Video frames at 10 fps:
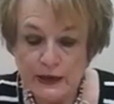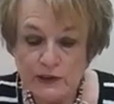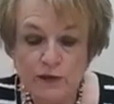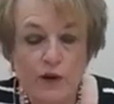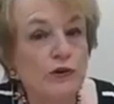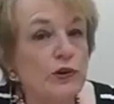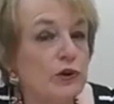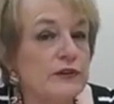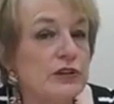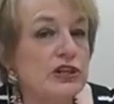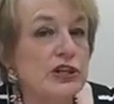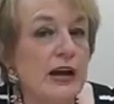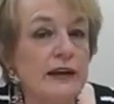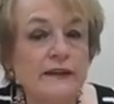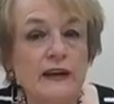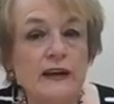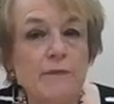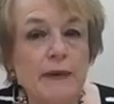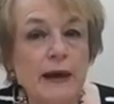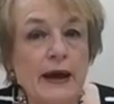So I'll turn it over to John and then come
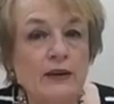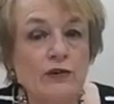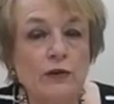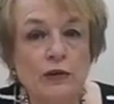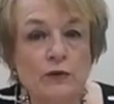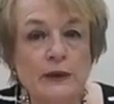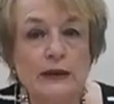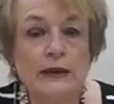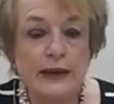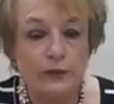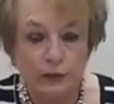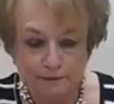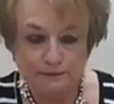back to you a little bit later.